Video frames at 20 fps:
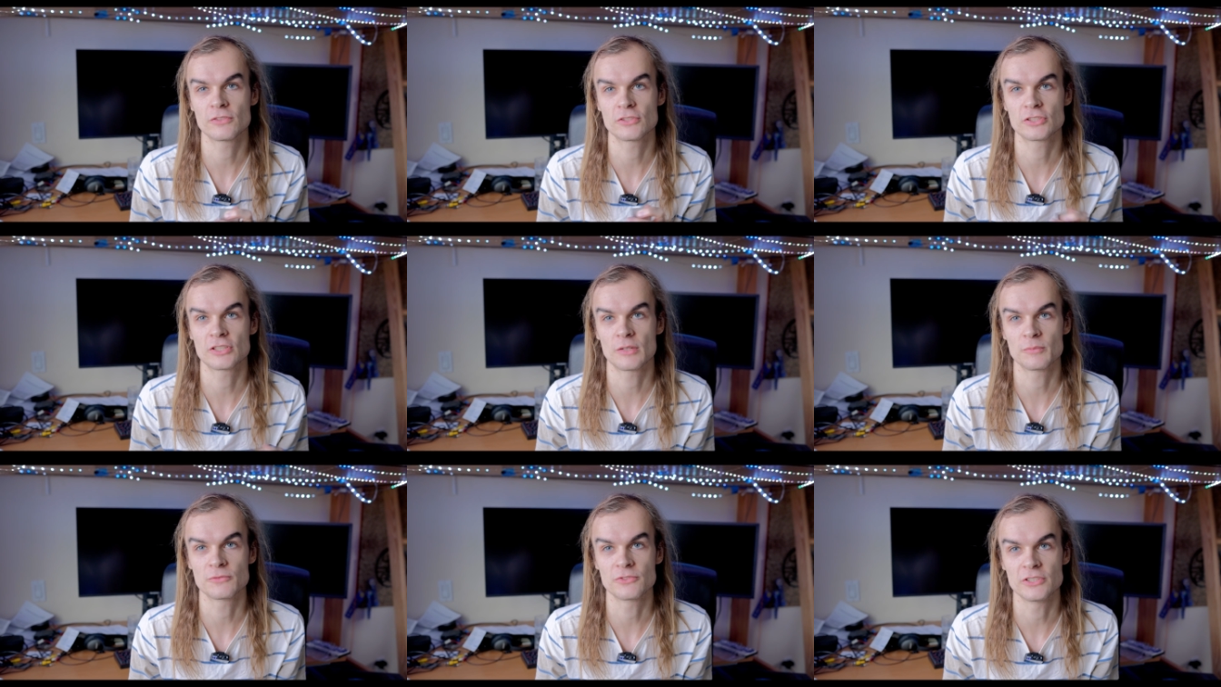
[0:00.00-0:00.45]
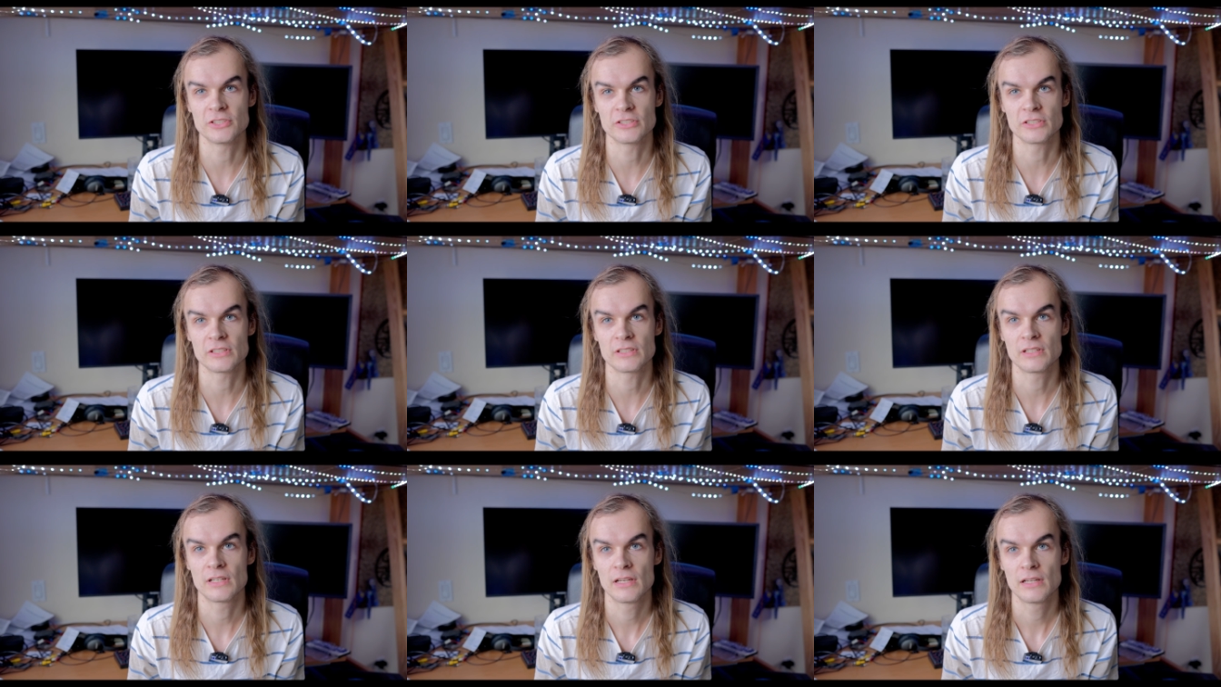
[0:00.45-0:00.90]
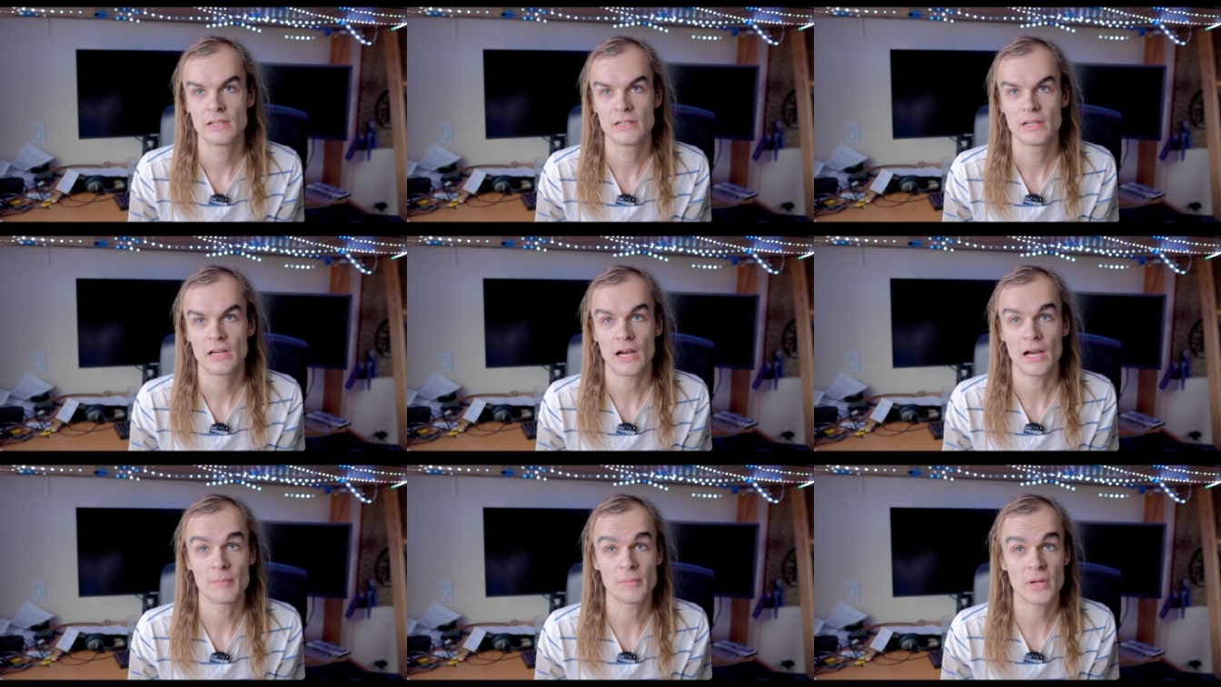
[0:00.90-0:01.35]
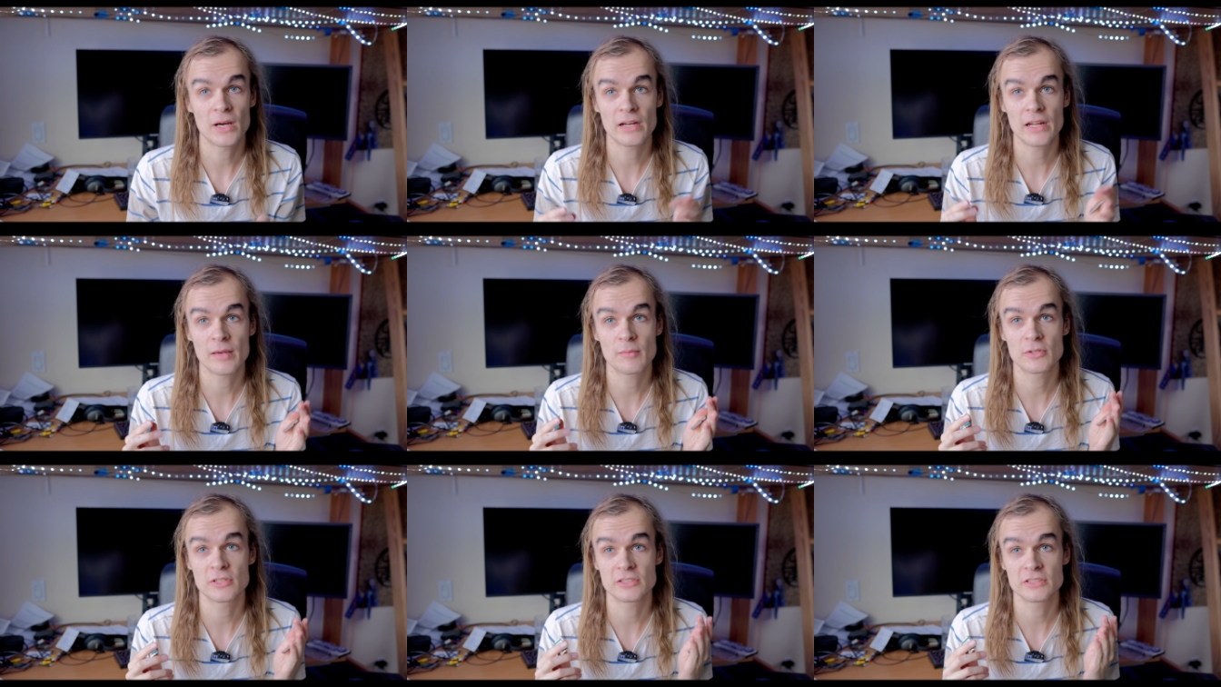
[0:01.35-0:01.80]
for some reason. I'm not
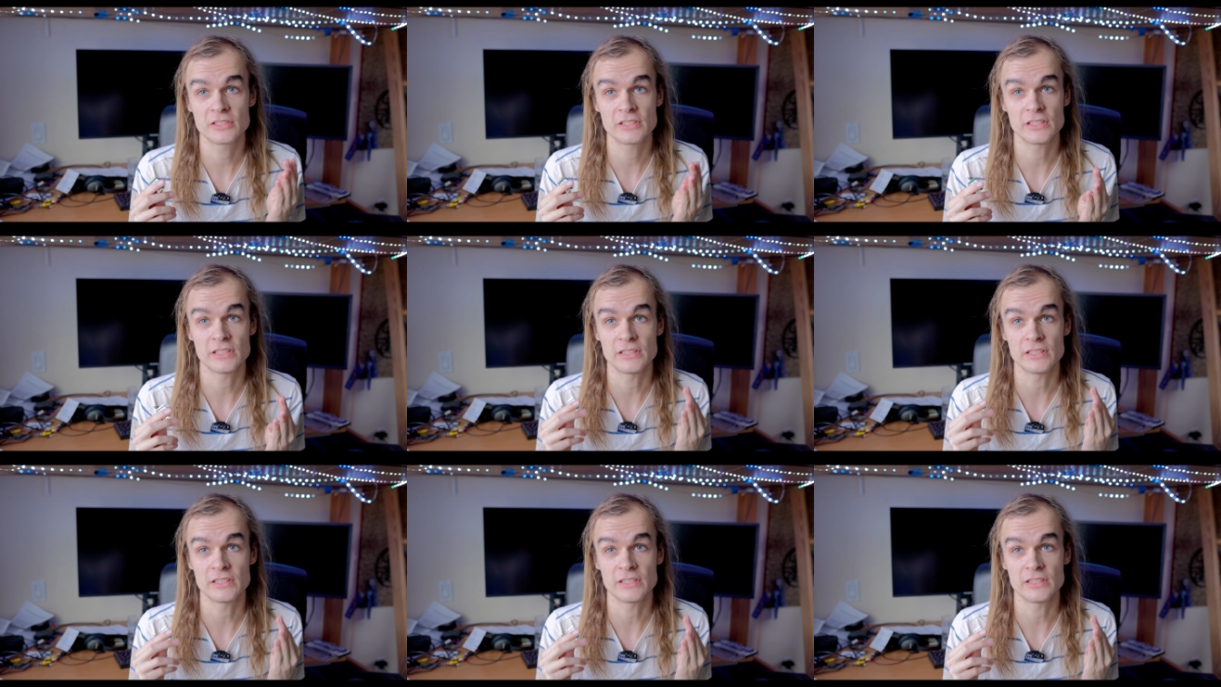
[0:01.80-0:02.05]
able to see